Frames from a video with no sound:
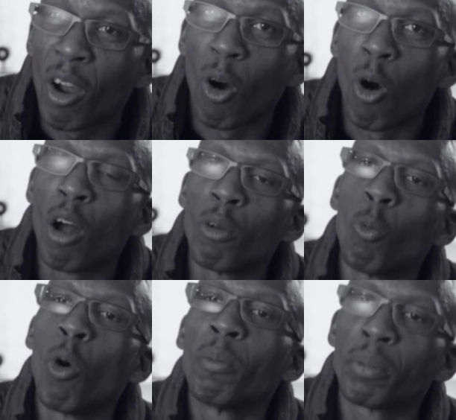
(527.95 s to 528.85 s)
on
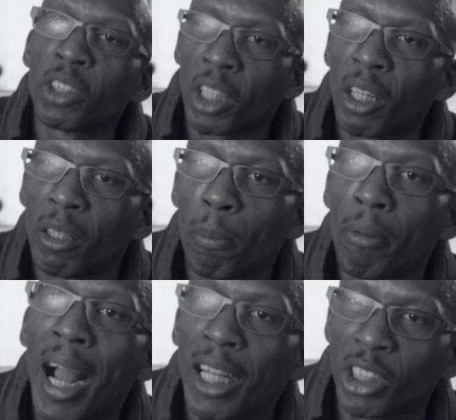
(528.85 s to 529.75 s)
one particular
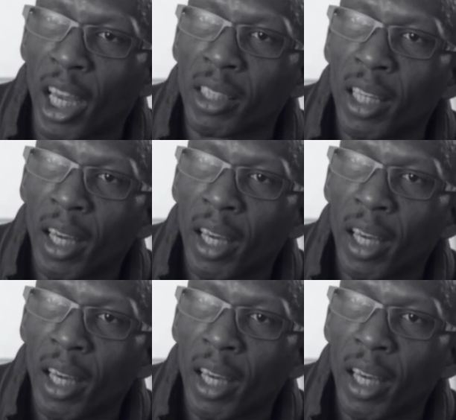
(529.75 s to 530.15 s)
project.